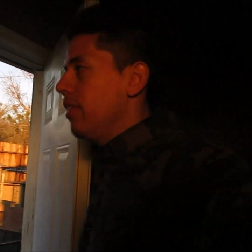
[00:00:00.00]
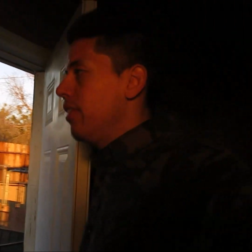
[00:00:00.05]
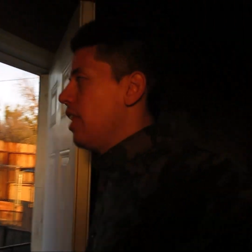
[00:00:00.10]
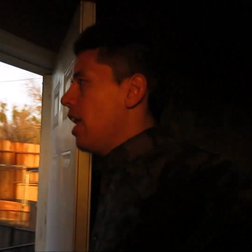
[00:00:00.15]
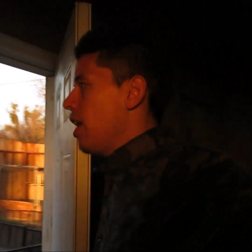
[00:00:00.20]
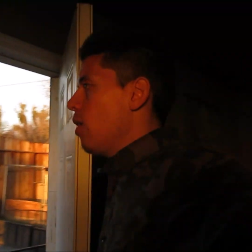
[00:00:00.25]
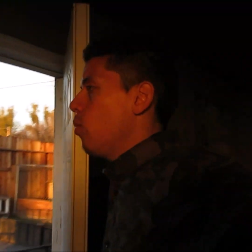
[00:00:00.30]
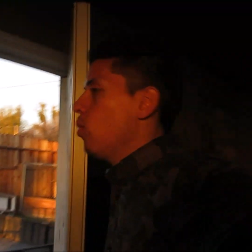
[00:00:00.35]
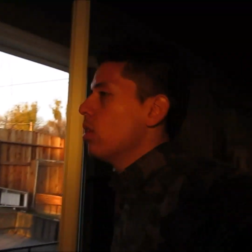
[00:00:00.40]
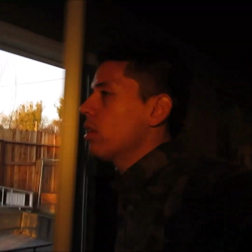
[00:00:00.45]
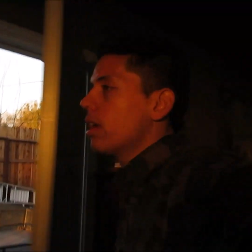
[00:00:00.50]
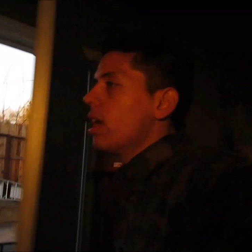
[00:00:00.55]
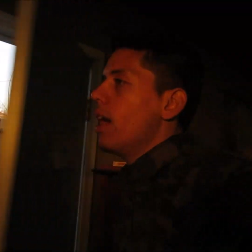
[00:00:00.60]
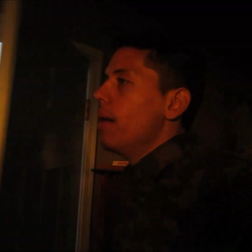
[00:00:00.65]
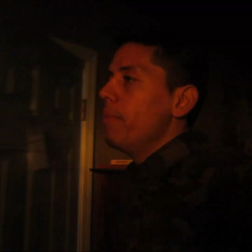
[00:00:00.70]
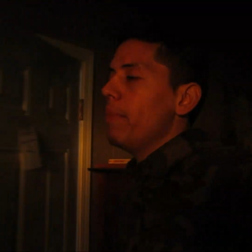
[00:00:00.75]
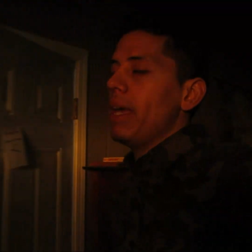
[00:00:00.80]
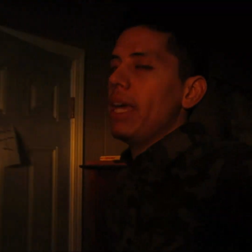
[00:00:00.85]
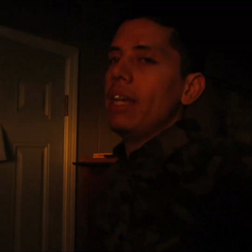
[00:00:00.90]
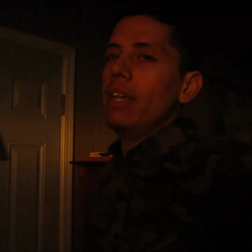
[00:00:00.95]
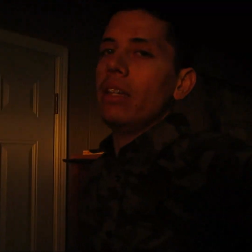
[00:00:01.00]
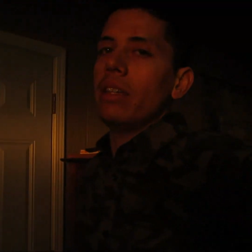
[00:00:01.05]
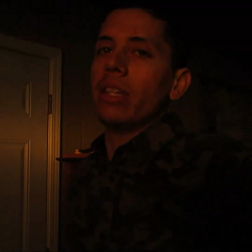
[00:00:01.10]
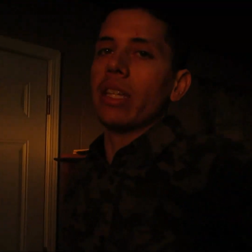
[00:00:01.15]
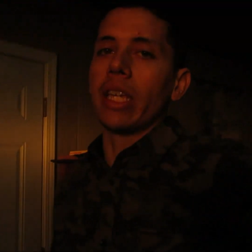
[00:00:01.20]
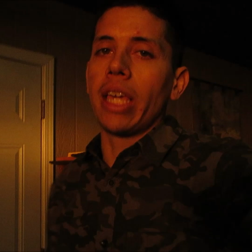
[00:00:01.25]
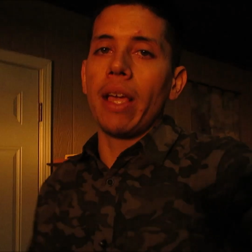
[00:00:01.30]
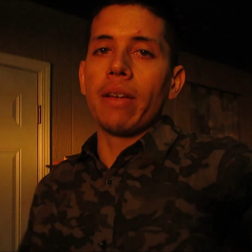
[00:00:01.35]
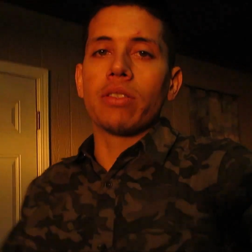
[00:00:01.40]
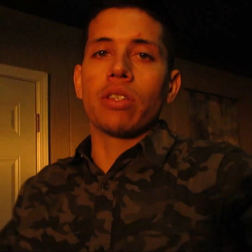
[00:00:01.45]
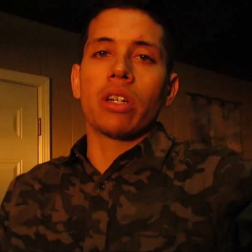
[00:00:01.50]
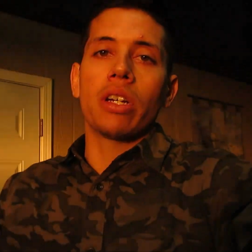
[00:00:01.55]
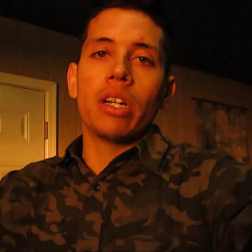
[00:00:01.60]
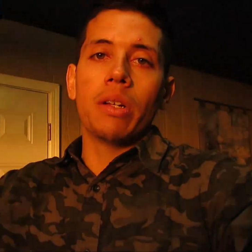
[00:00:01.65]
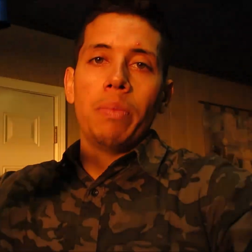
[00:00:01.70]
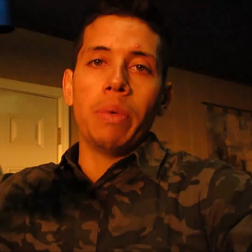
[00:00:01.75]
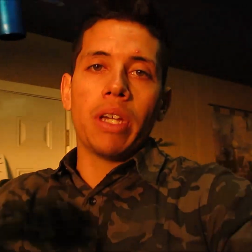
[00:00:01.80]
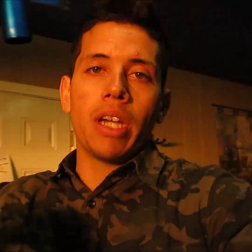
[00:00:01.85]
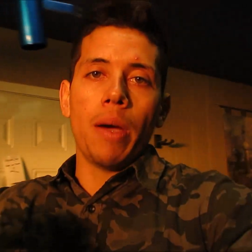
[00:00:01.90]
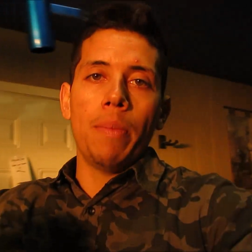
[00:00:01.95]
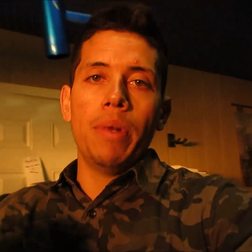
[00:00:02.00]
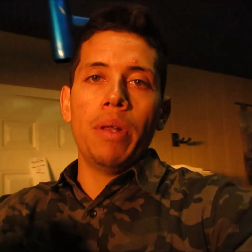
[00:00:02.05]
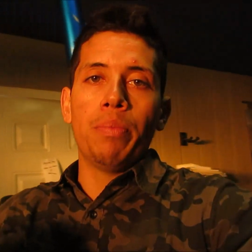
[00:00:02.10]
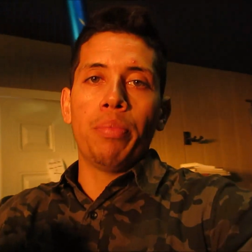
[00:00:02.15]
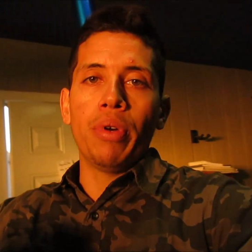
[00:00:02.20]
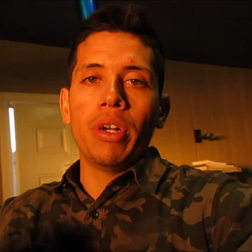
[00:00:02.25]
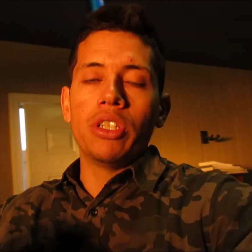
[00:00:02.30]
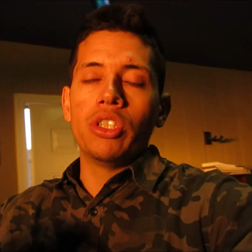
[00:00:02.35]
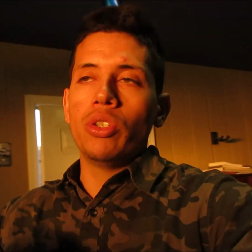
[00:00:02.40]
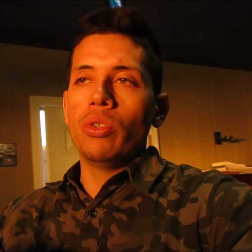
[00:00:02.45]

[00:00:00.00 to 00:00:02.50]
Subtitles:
They will come in. The gifts are gonna be coming in pretty